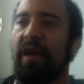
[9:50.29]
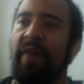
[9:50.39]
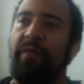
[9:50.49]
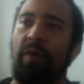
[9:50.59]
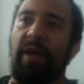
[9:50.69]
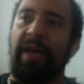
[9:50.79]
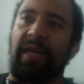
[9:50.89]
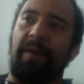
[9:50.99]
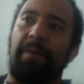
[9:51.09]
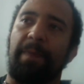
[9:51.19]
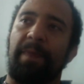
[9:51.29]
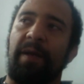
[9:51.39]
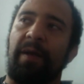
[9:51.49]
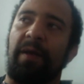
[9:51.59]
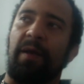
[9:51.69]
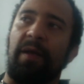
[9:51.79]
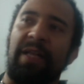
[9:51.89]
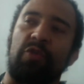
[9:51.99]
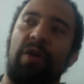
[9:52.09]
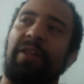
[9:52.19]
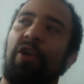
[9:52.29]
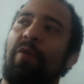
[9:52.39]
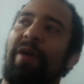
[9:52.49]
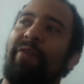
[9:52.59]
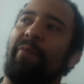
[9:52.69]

I feel like that's why I tell my